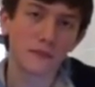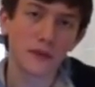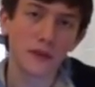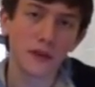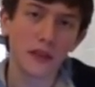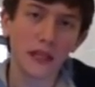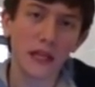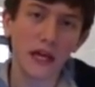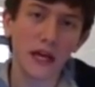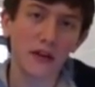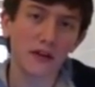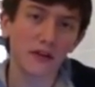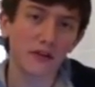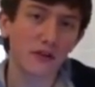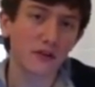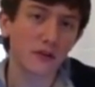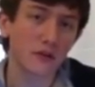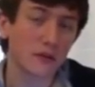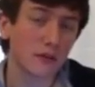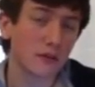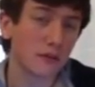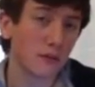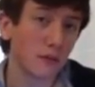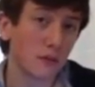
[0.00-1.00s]
Next
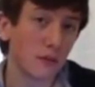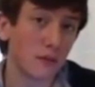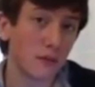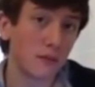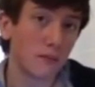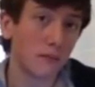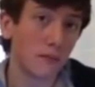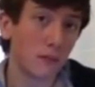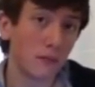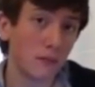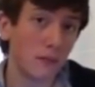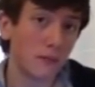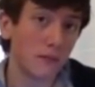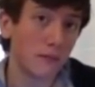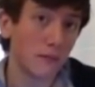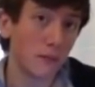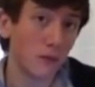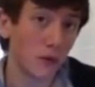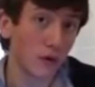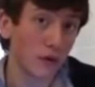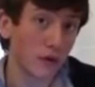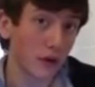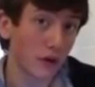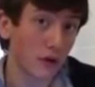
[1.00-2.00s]

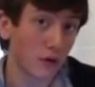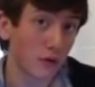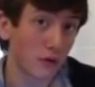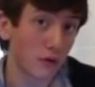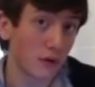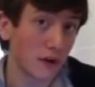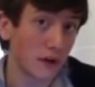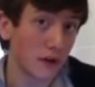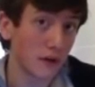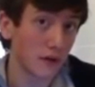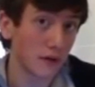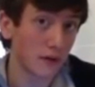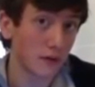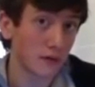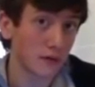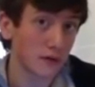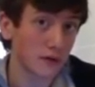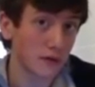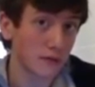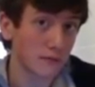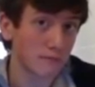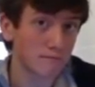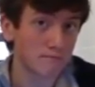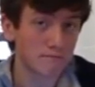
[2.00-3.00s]
were the
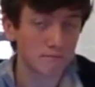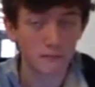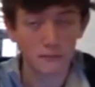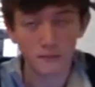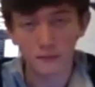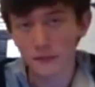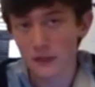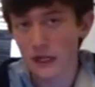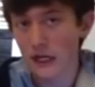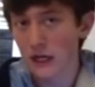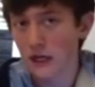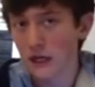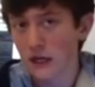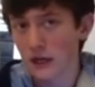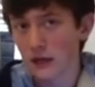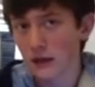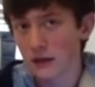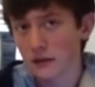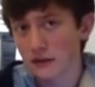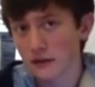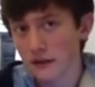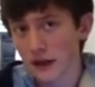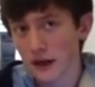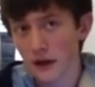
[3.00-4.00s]
Creoles.
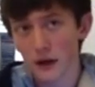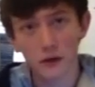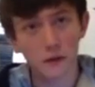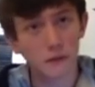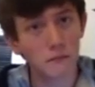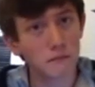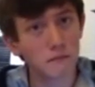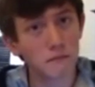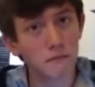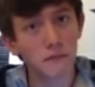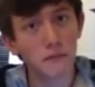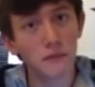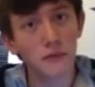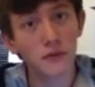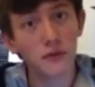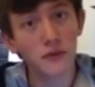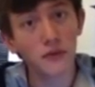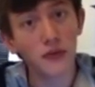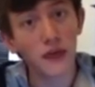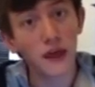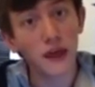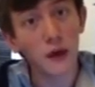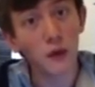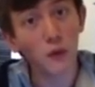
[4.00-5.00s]
Now,
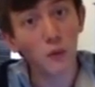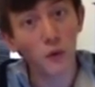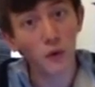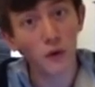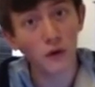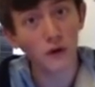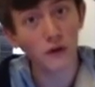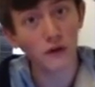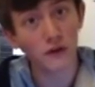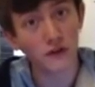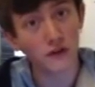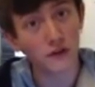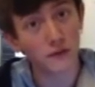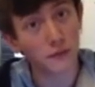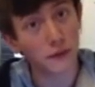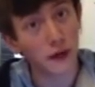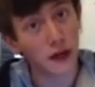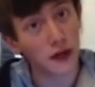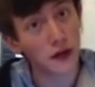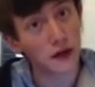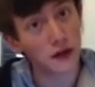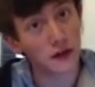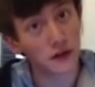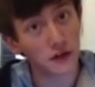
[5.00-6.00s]
they were
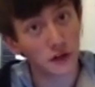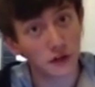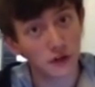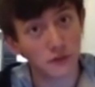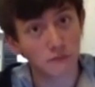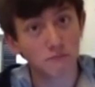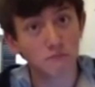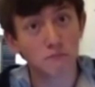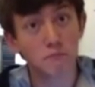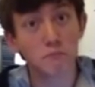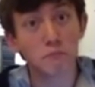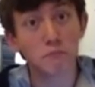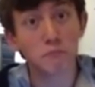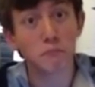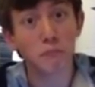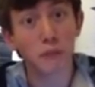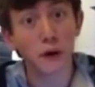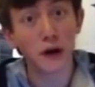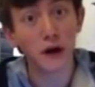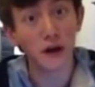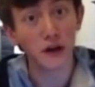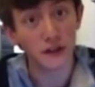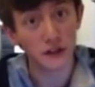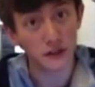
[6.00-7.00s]
Spanish,
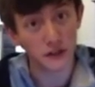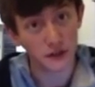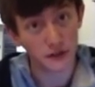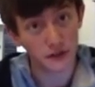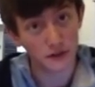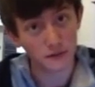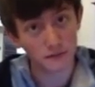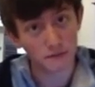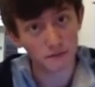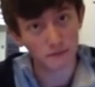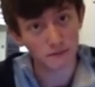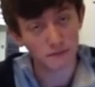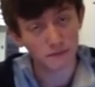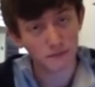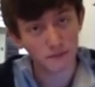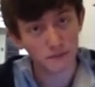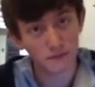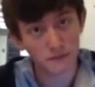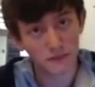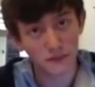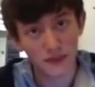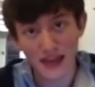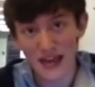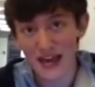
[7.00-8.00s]
but
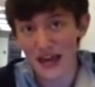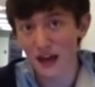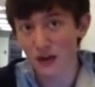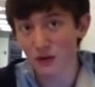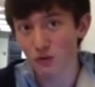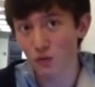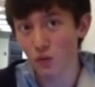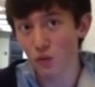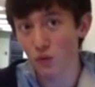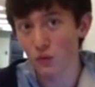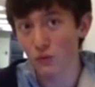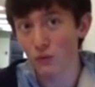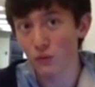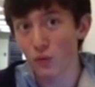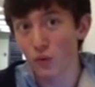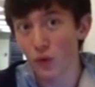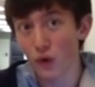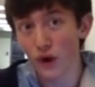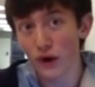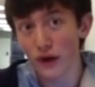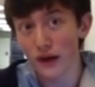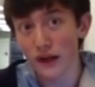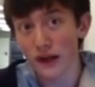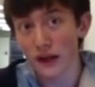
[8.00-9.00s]
they had
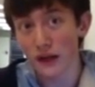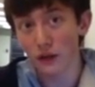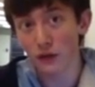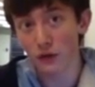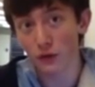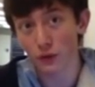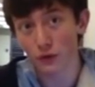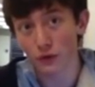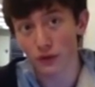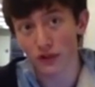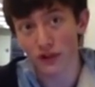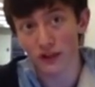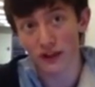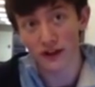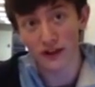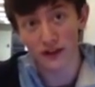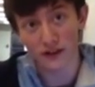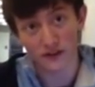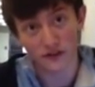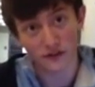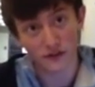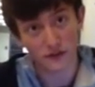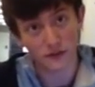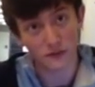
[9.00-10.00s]
1/8 or
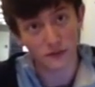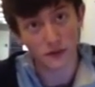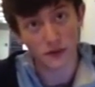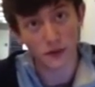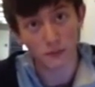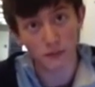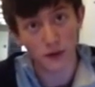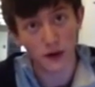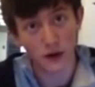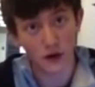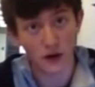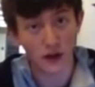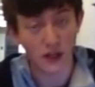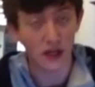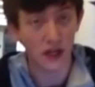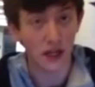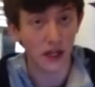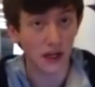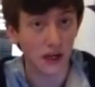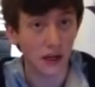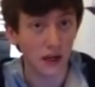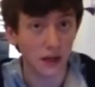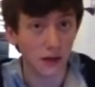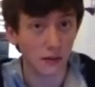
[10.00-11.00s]
less American
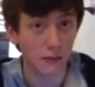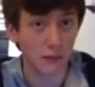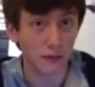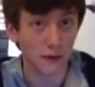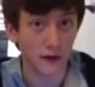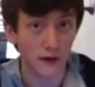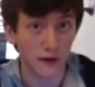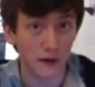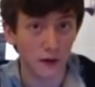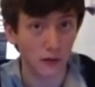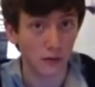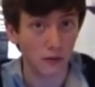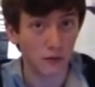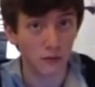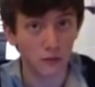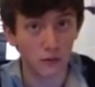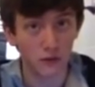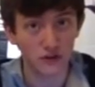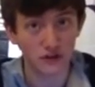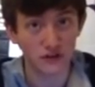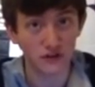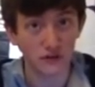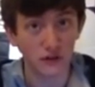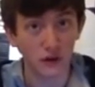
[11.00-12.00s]
Indian blood,
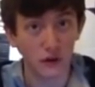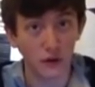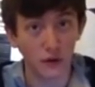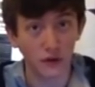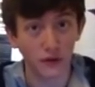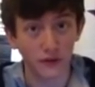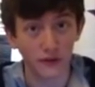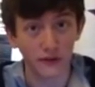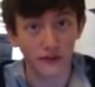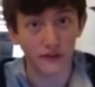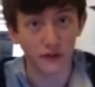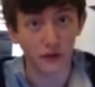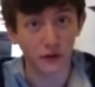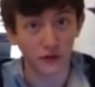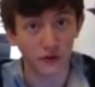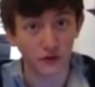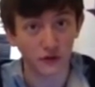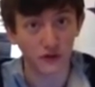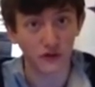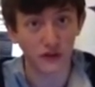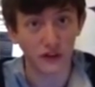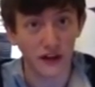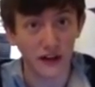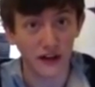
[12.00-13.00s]
which lowered their
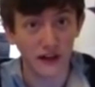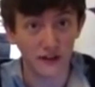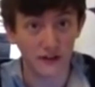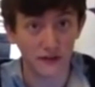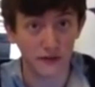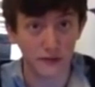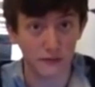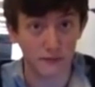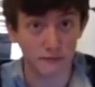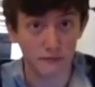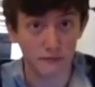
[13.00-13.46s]
social class.